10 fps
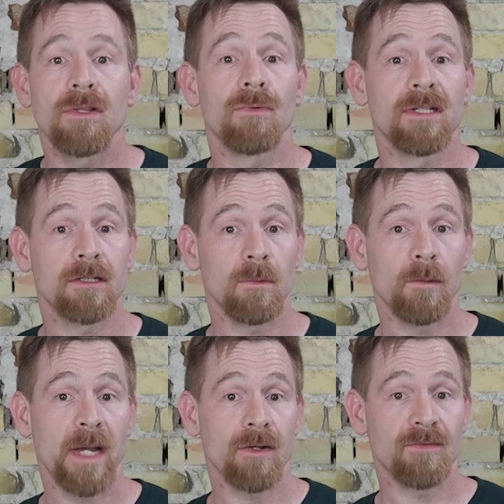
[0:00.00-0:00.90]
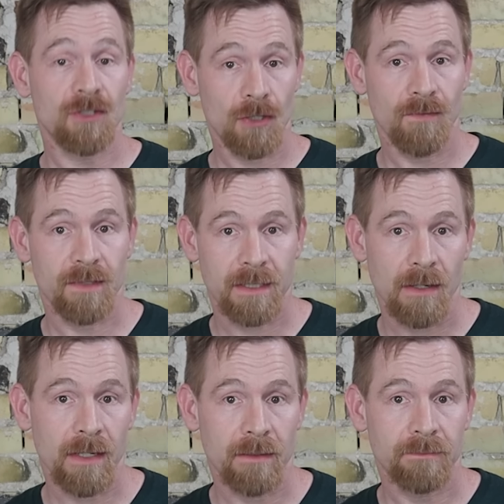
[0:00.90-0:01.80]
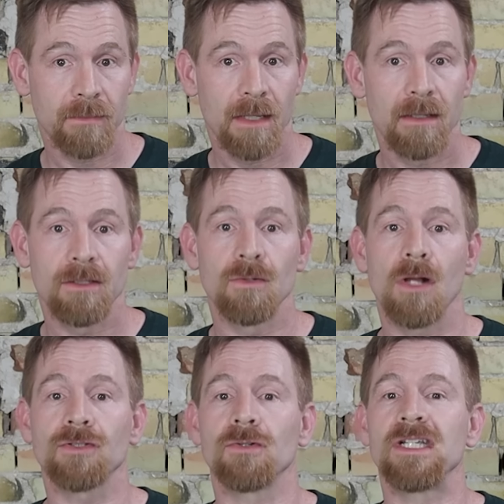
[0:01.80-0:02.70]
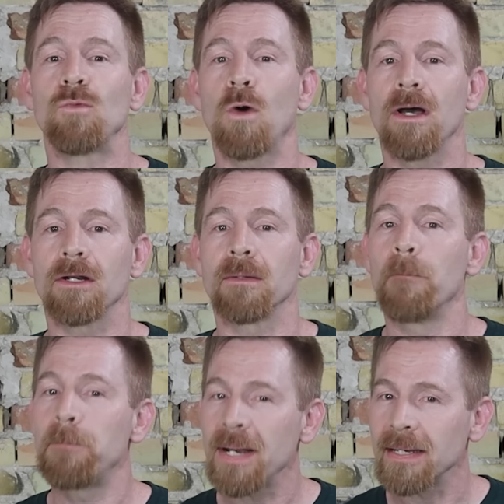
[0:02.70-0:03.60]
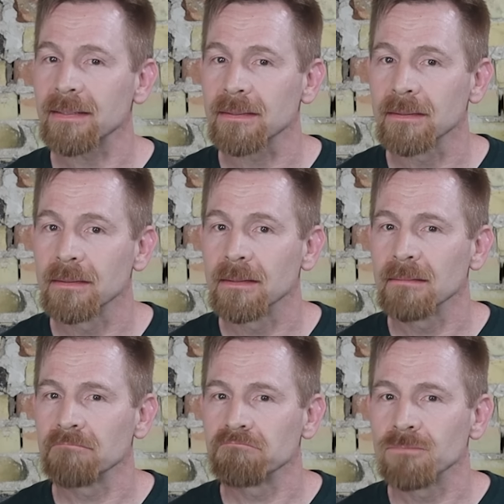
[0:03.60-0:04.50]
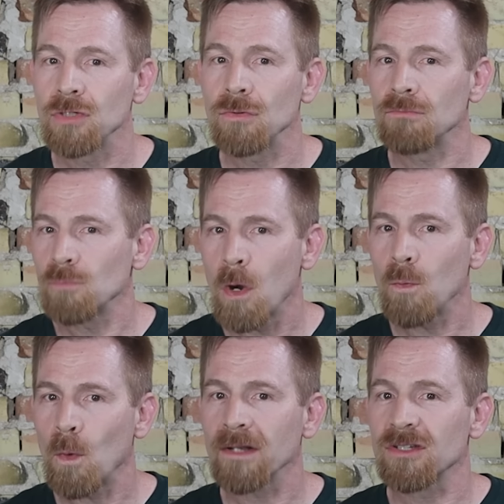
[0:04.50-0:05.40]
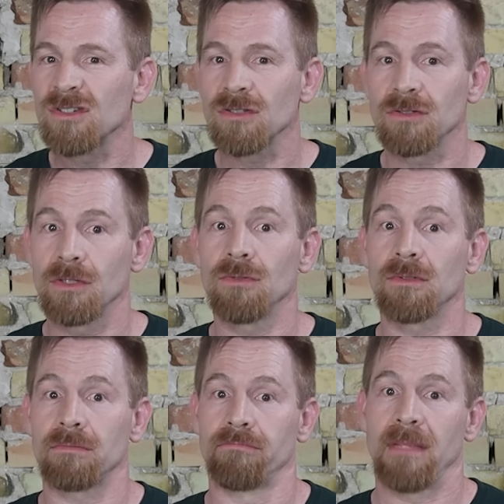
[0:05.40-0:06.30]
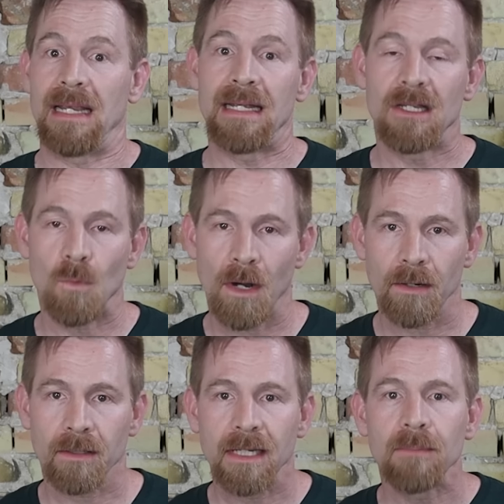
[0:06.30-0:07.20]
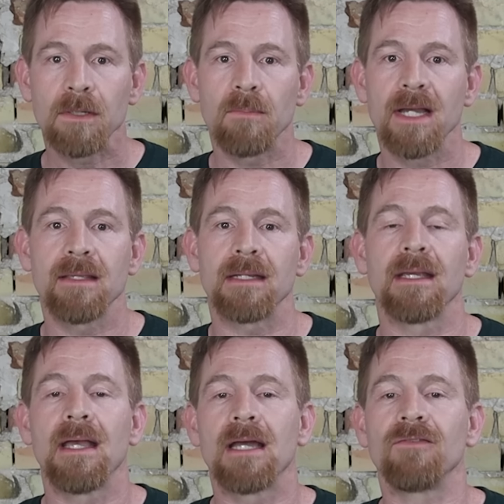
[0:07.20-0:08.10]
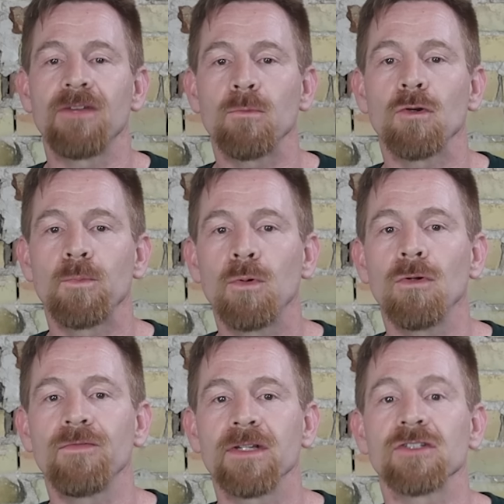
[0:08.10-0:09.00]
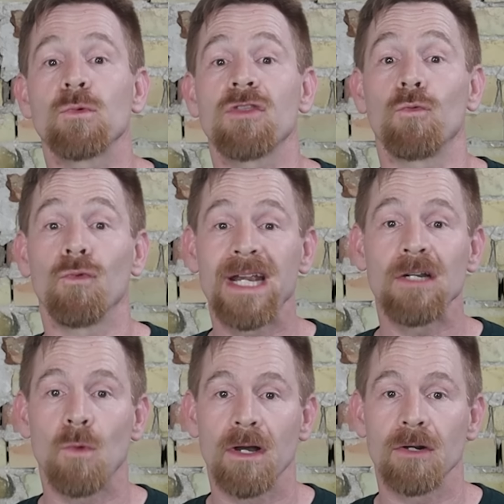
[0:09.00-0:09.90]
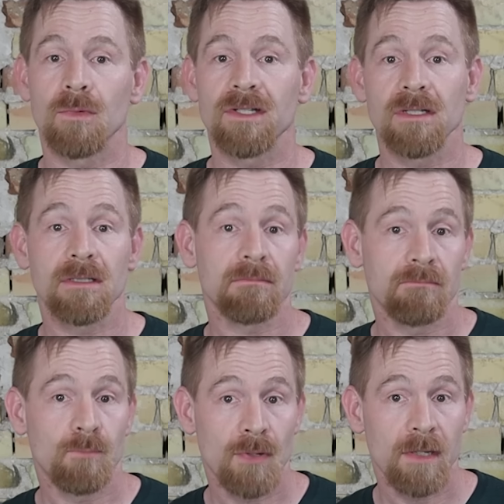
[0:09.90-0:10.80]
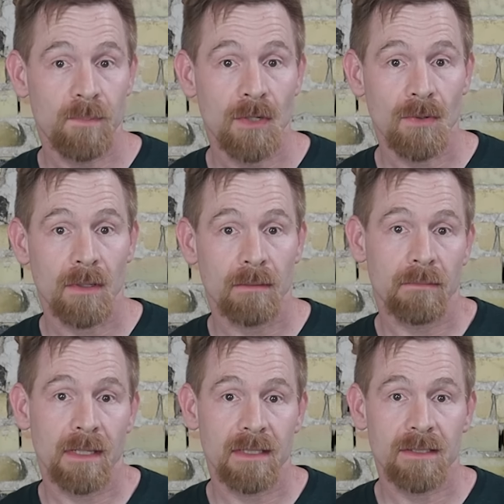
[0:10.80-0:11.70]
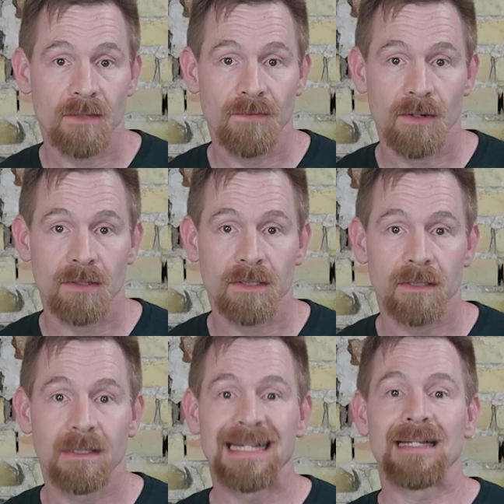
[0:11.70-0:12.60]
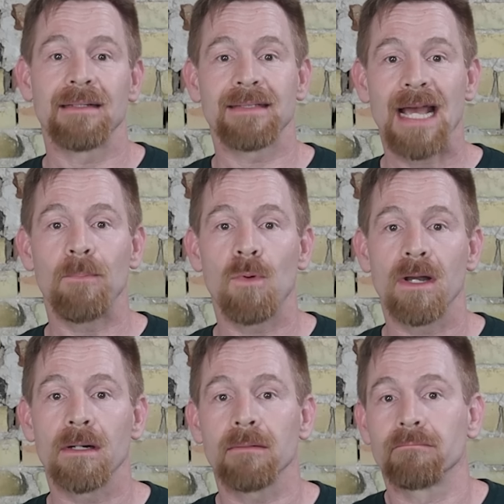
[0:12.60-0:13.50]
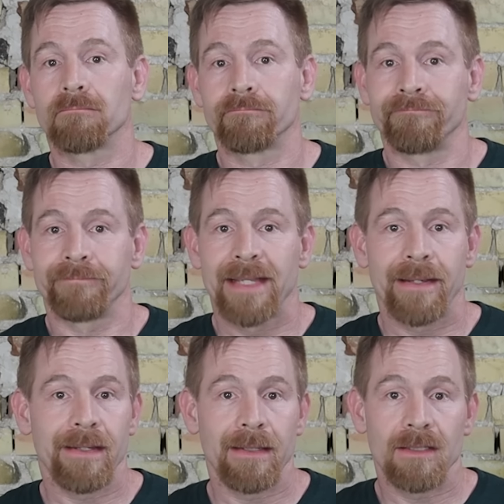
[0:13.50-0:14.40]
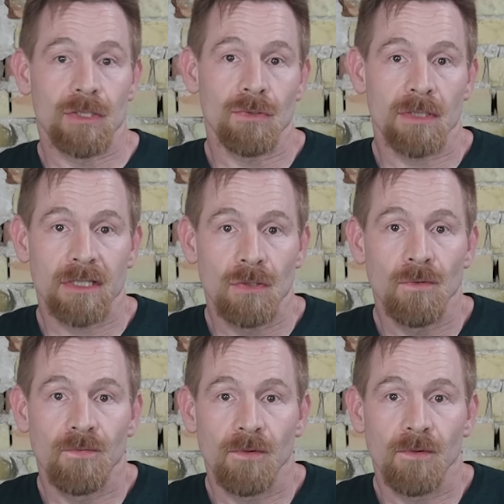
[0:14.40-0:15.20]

with a reasonable amount of surface area. You also need water, but you won't want to just use any water. Keep in mind that an ephemeral pool fills with rainwater, which is pretty pure, at least at first. Tap water is usually too